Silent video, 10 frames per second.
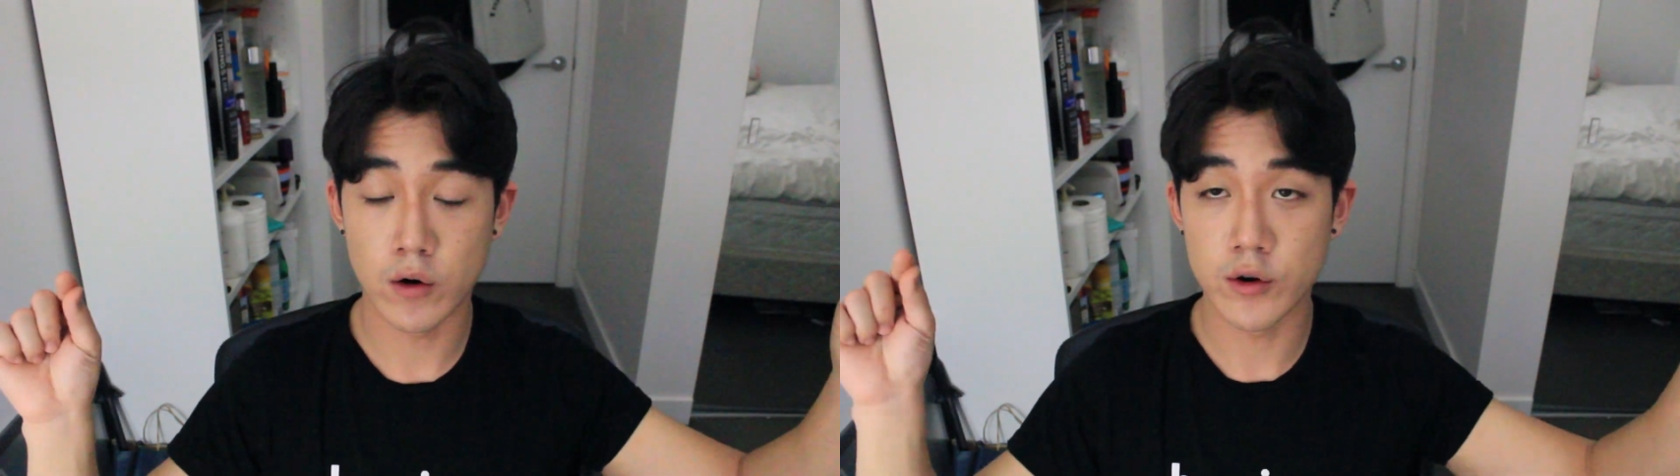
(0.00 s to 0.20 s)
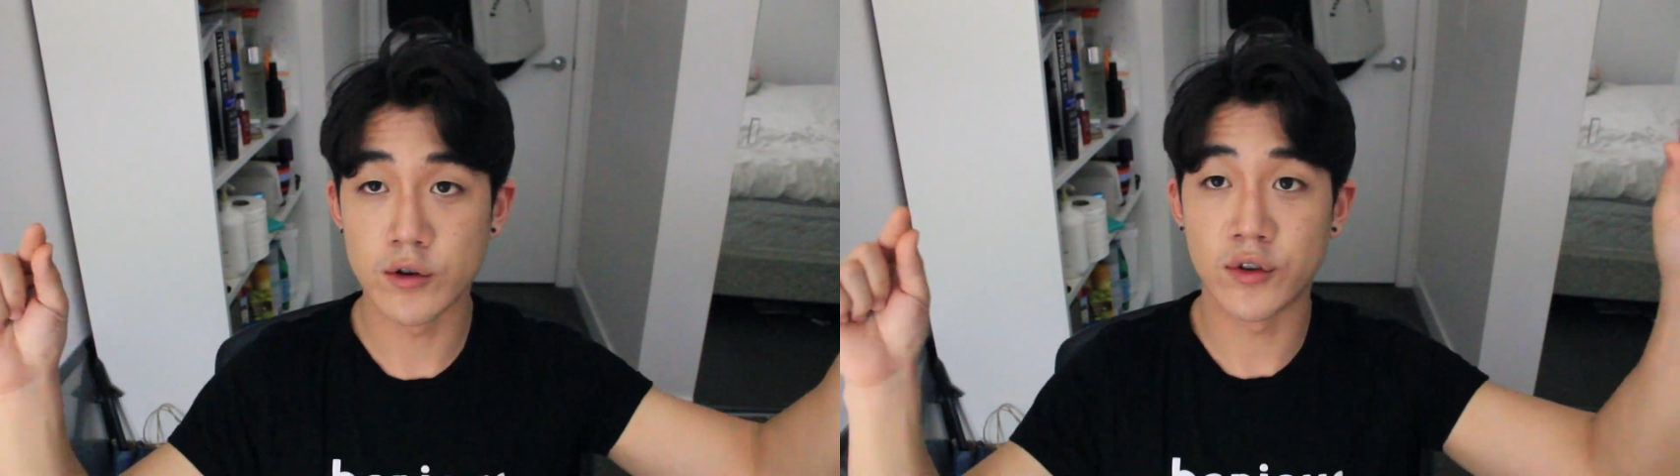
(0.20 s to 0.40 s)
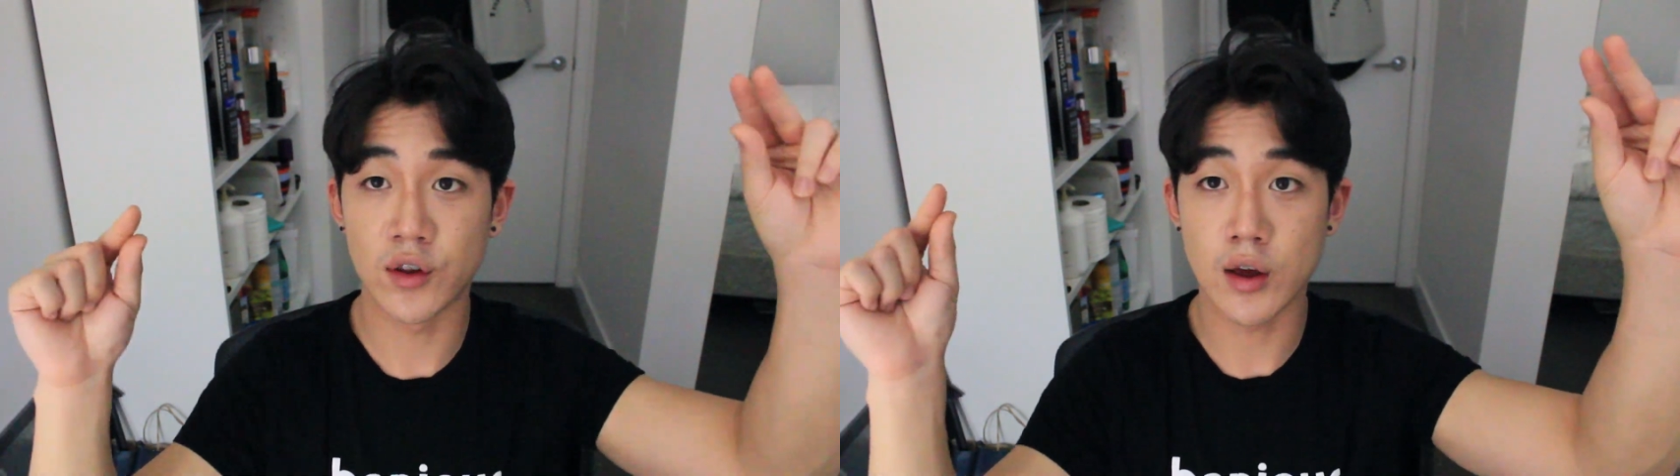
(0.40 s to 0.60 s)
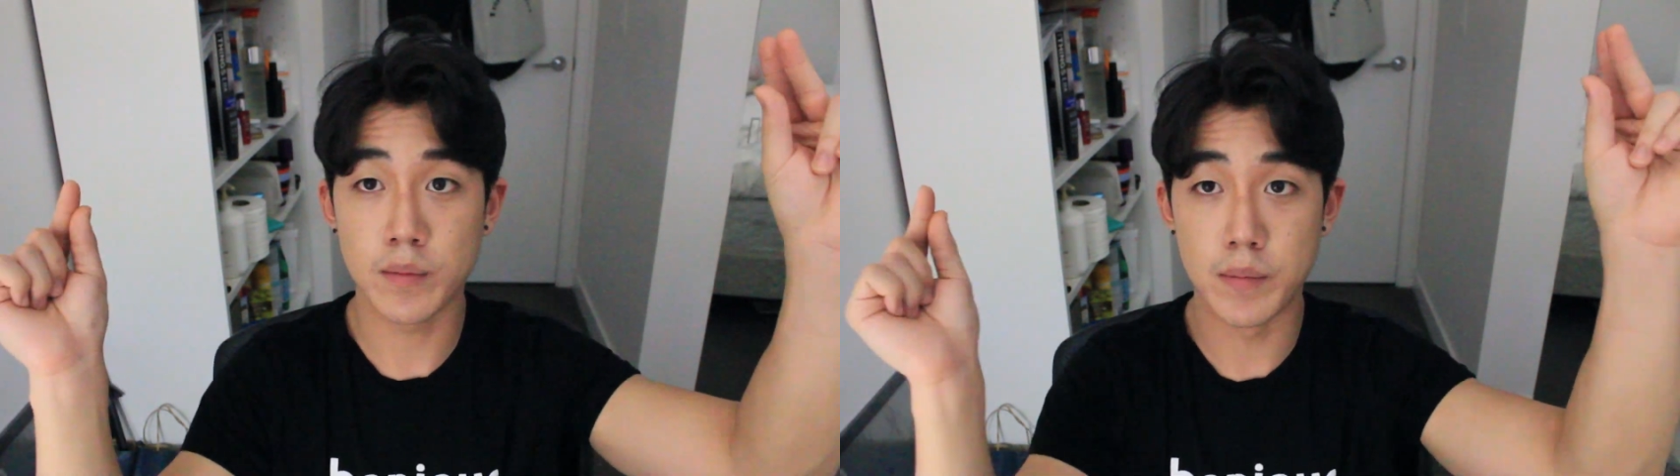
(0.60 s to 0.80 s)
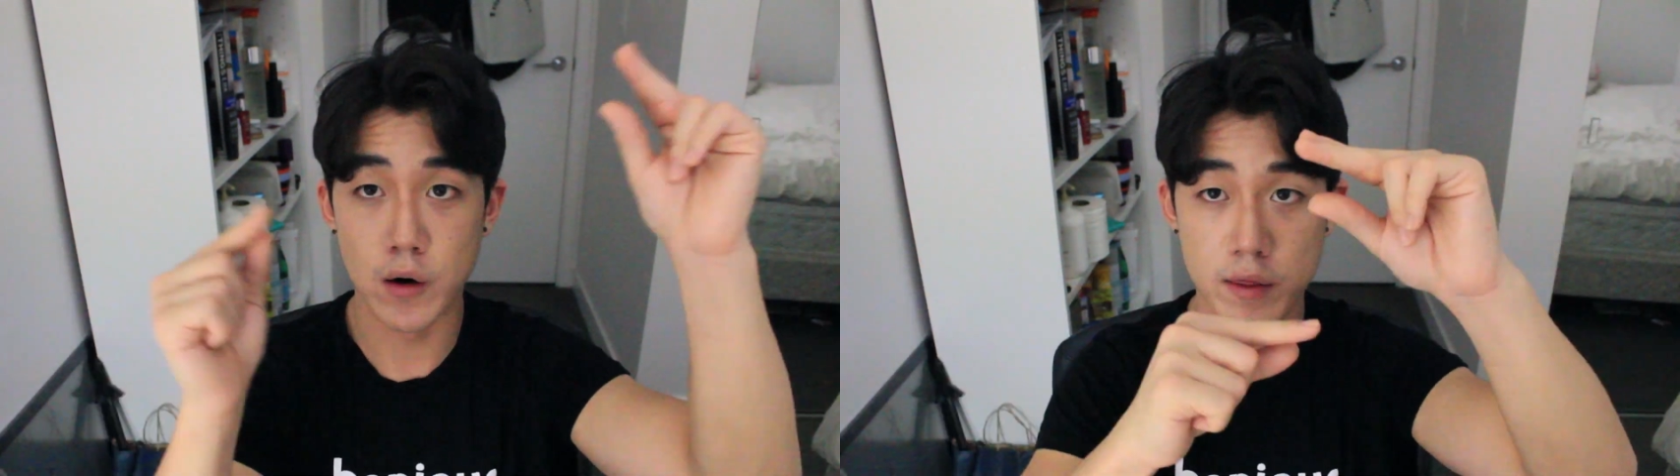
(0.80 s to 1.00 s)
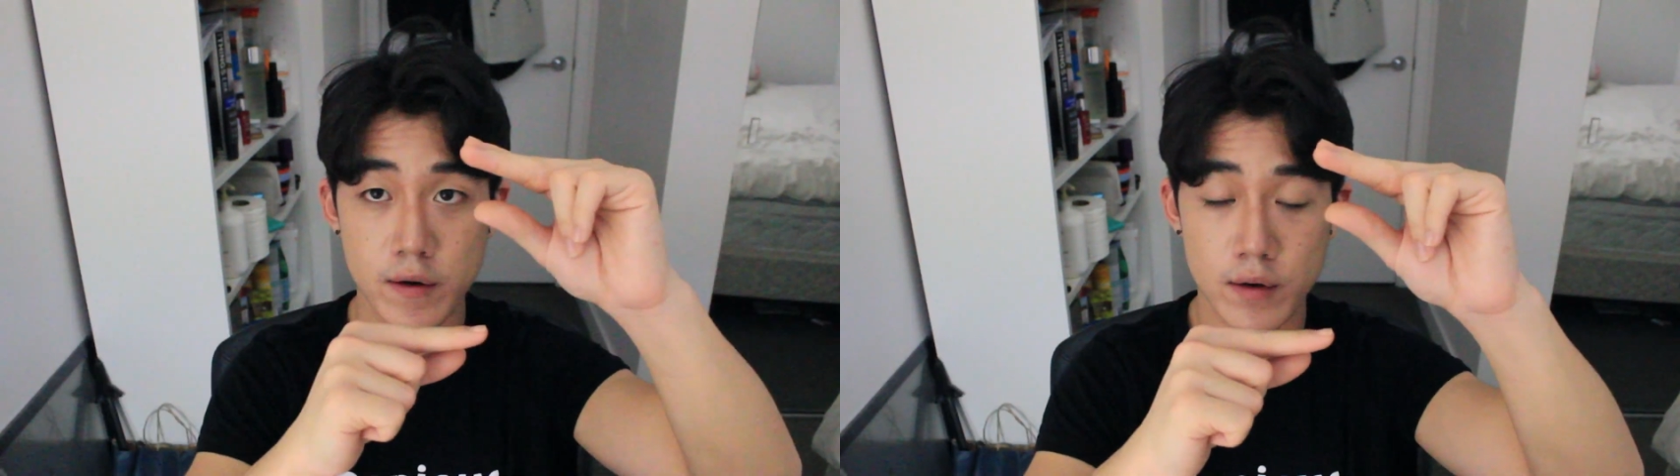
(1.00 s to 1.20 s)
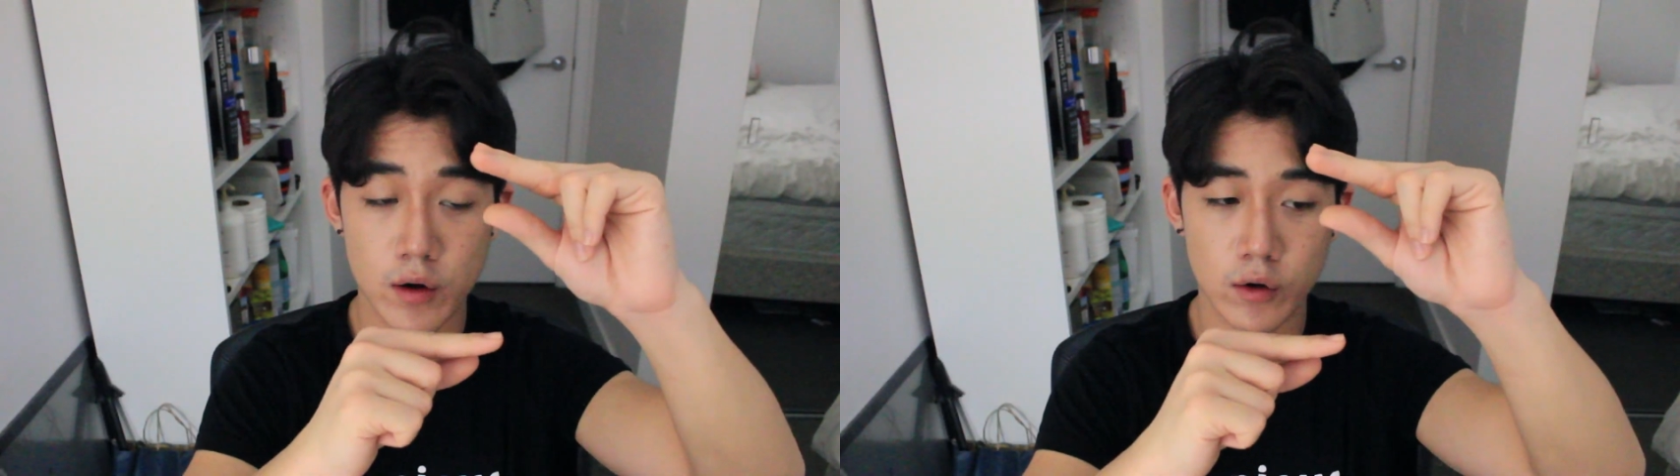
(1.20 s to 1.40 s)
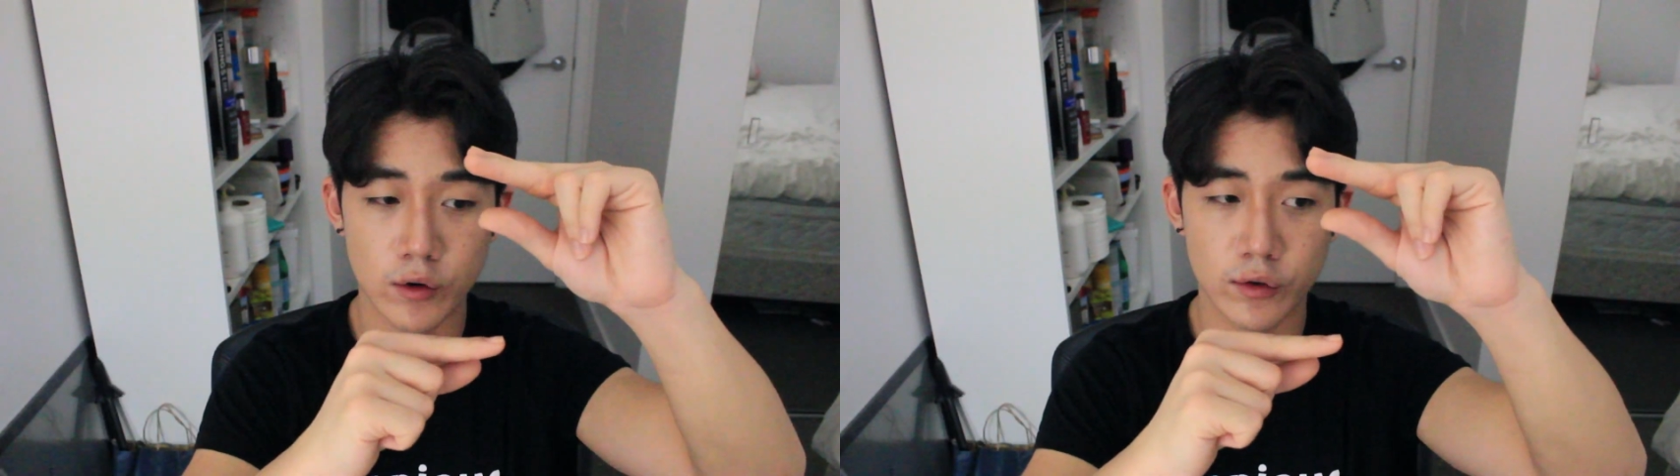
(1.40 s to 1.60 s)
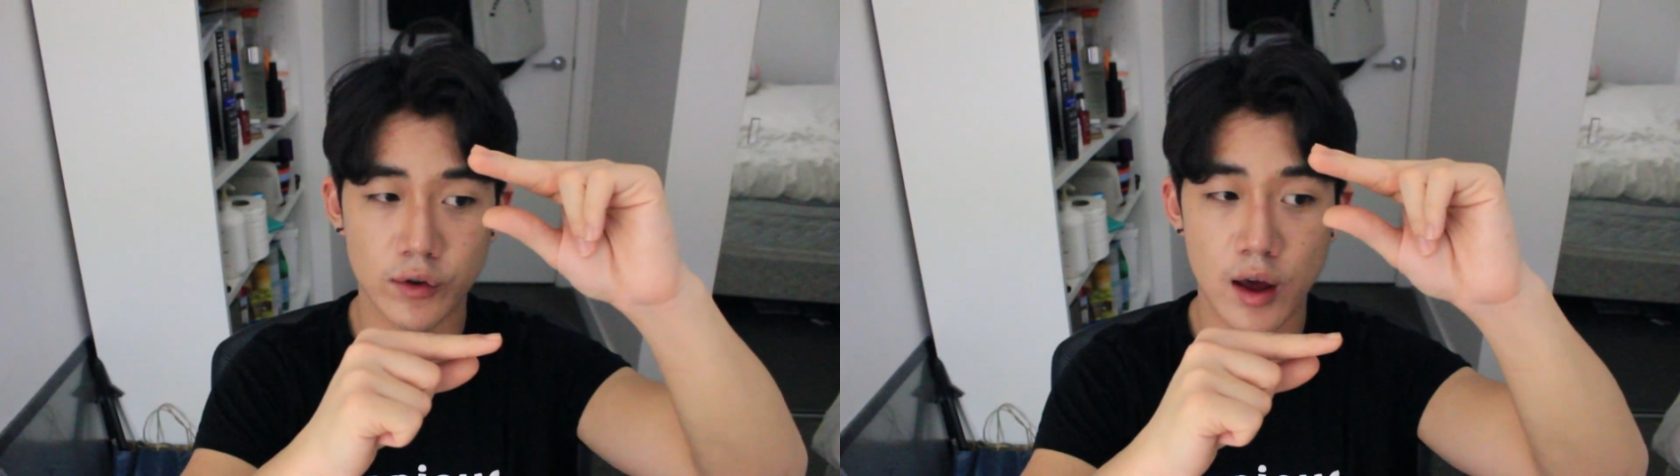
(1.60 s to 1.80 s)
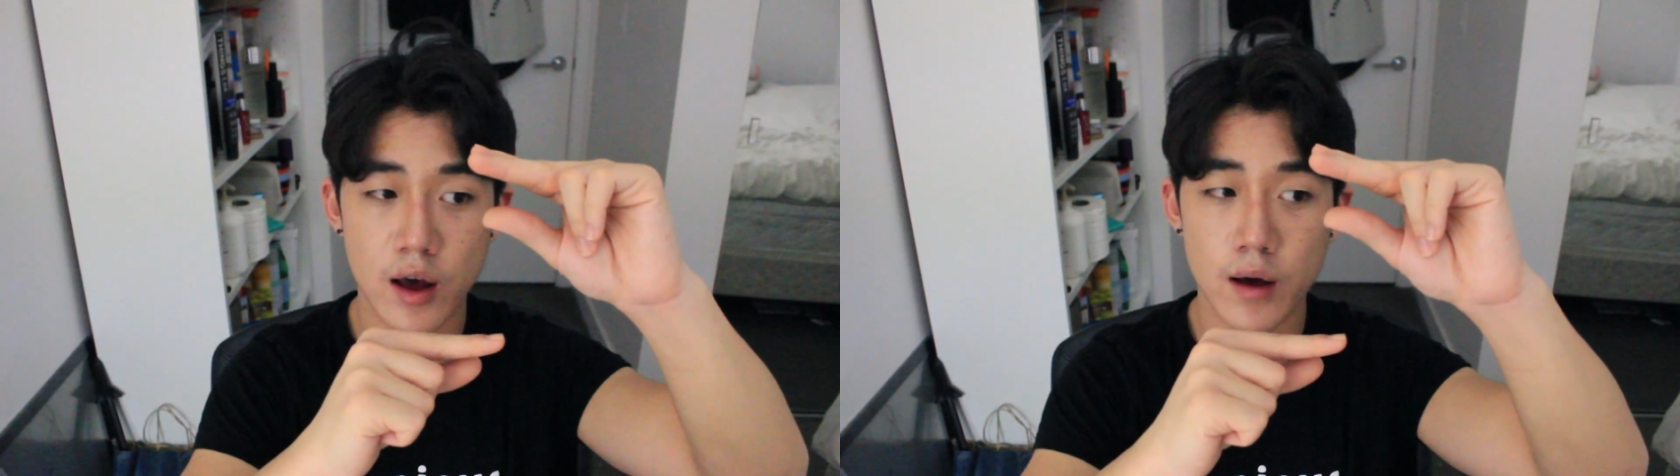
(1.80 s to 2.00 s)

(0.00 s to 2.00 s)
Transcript: or you sync both of those